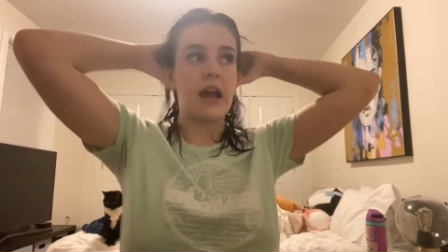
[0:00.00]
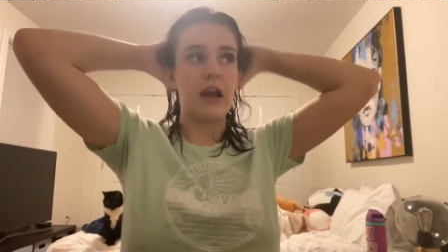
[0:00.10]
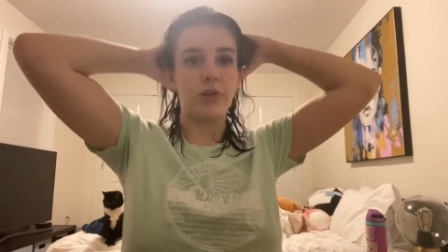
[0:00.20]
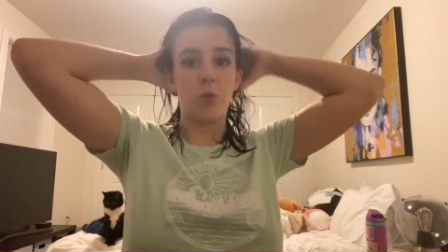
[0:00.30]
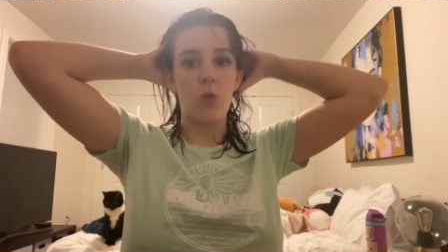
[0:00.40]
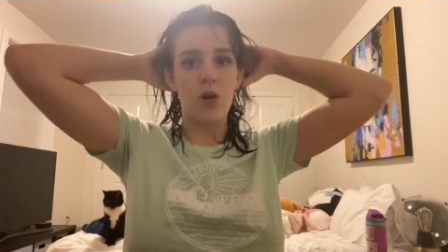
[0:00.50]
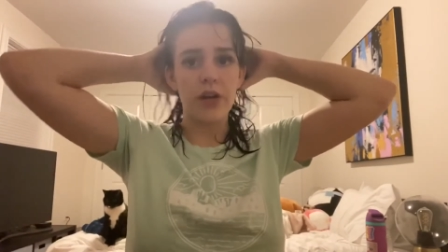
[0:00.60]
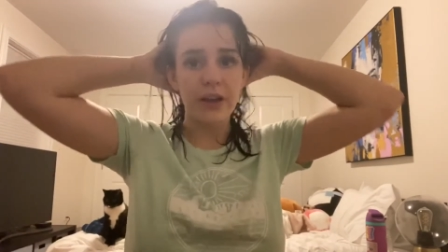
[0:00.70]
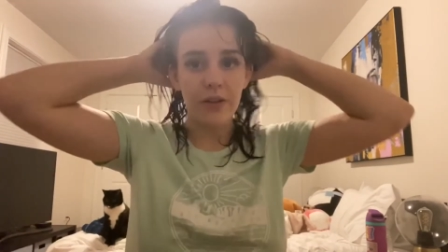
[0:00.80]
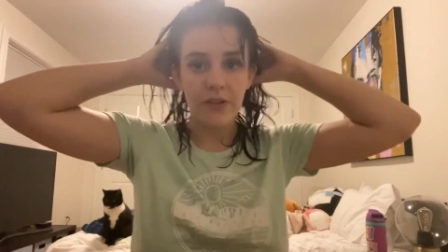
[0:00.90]
I was
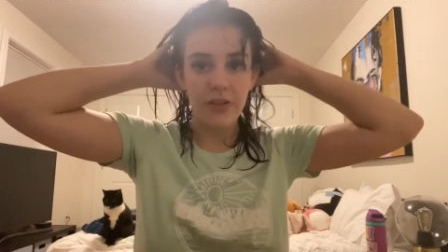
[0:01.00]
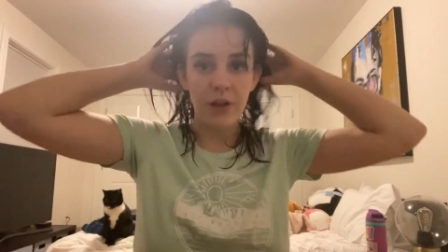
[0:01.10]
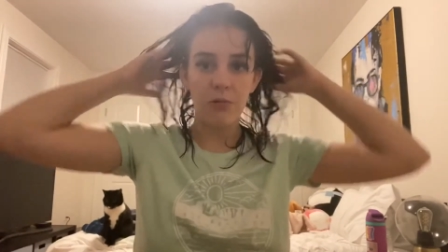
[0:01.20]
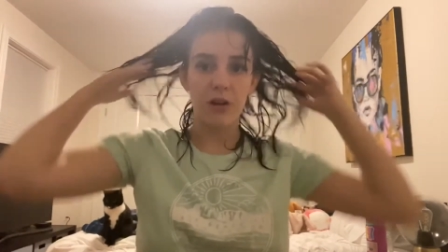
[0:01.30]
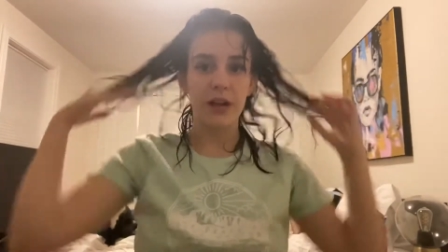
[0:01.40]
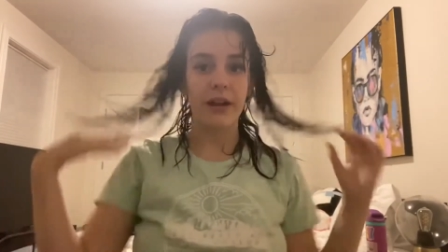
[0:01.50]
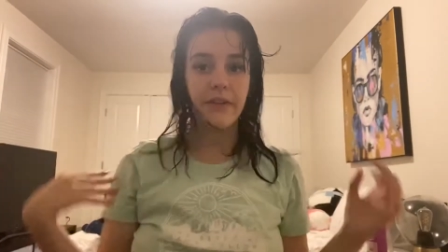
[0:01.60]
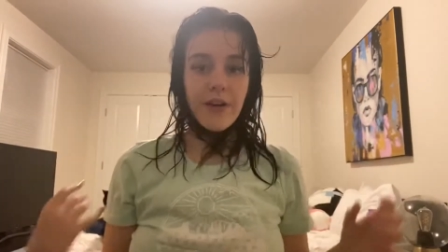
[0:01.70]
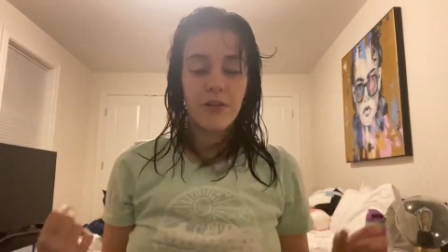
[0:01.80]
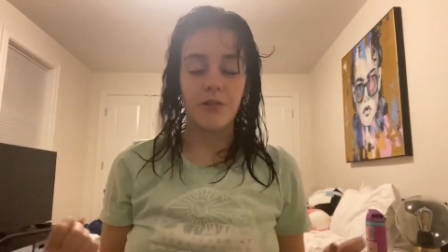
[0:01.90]
walking on the sidewalk and I
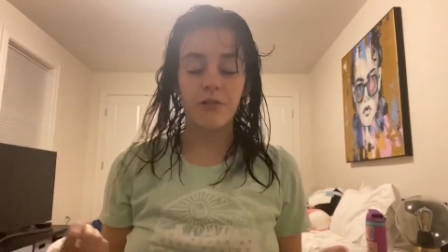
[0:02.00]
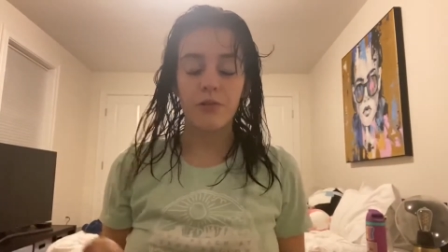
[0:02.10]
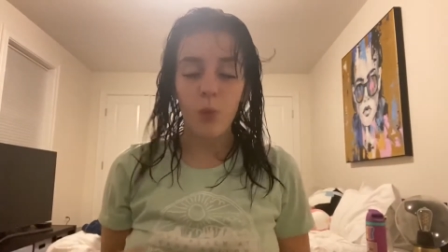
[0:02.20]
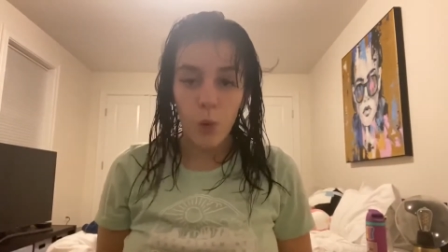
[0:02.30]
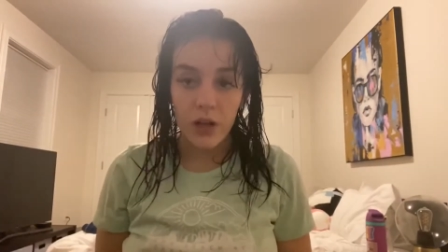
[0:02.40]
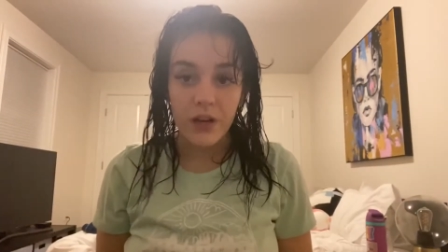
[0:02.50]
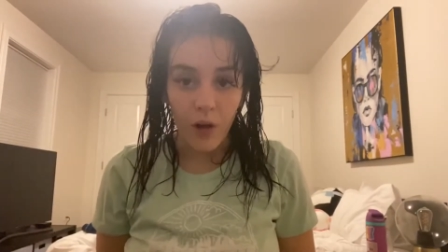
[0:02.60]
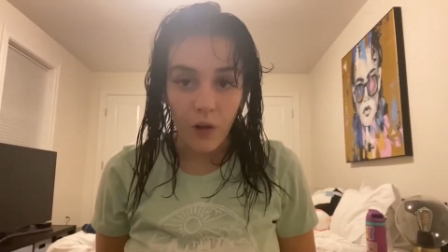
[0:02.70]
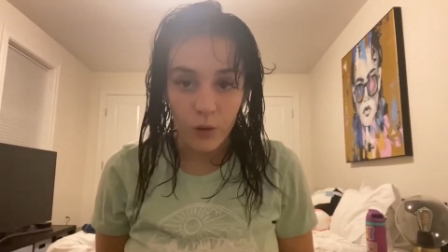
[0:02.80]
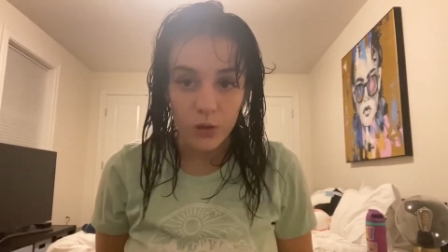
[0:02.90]
found
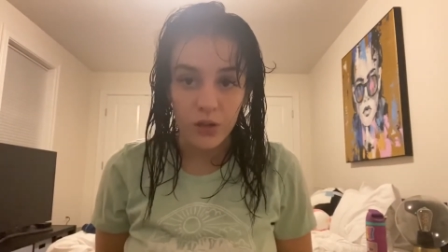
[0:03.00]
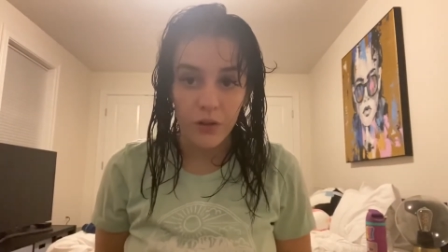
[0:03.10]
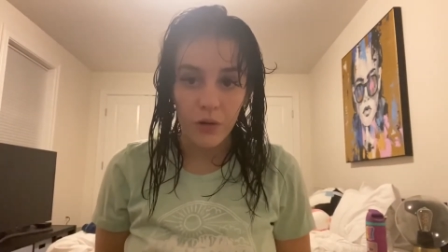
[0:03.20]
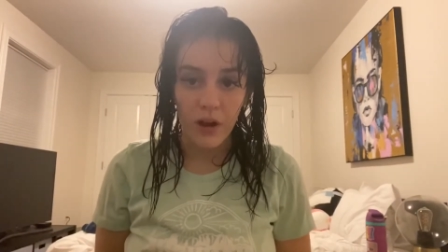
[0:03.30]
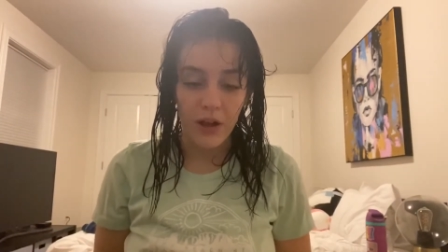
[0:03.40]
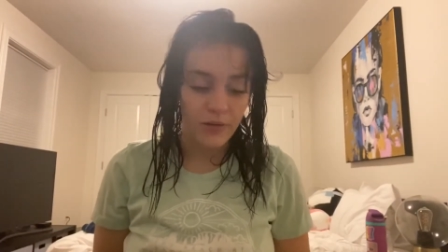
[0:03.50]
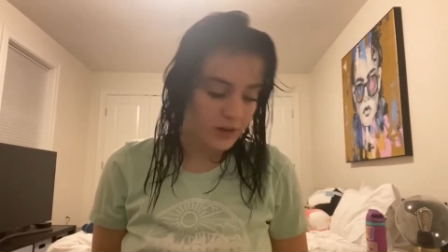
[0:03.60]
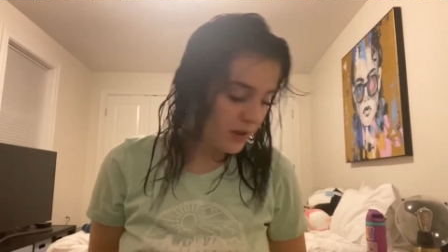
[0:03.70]
$40 on the ground.